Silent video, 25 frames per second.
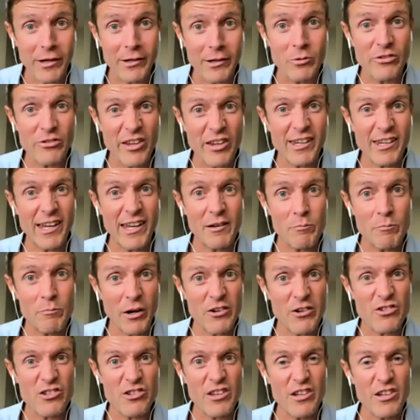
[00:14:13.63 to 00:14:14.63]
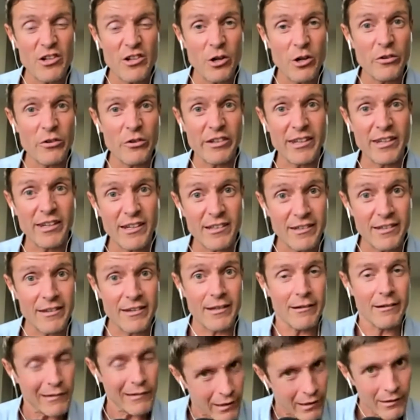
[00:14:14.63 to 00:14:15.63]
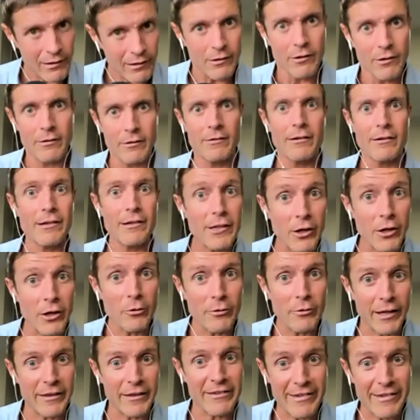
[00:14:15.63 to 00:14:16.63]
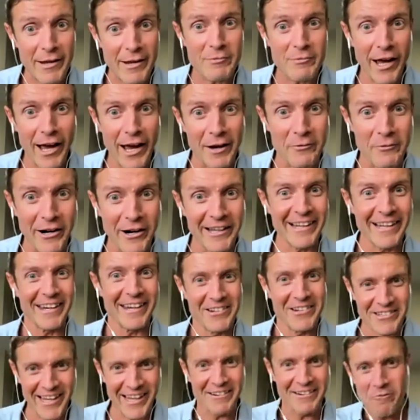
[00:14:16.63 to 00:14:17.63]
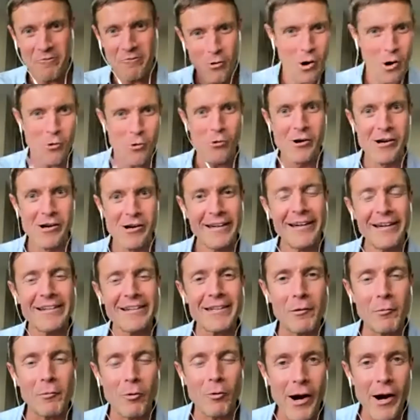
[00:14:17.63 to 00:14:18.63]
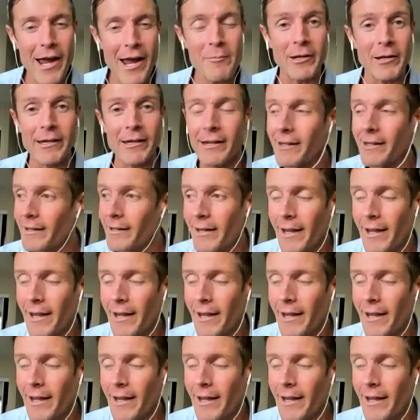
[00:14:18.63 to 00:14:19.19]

It was like getting punched in the nose and kicked in the, at the same time, right? Like, it was like, ooh, double whammy.